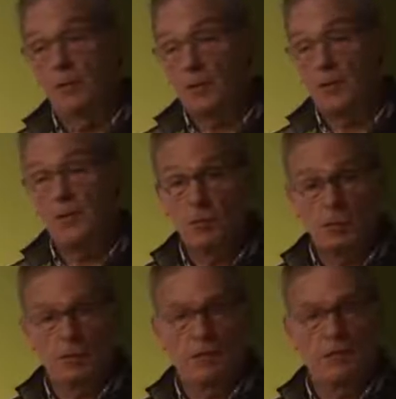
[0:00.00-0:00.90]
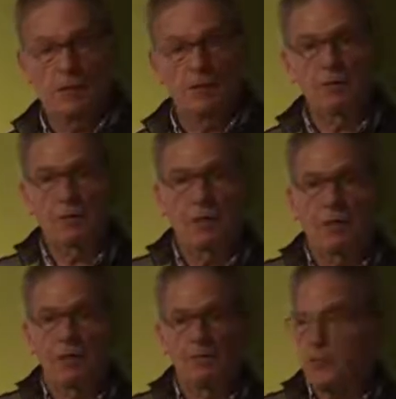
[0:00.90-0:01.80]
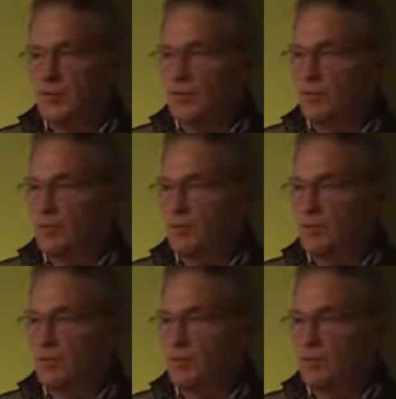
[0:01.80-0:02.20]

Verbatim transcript: I want to thank you because I, I, I'm just,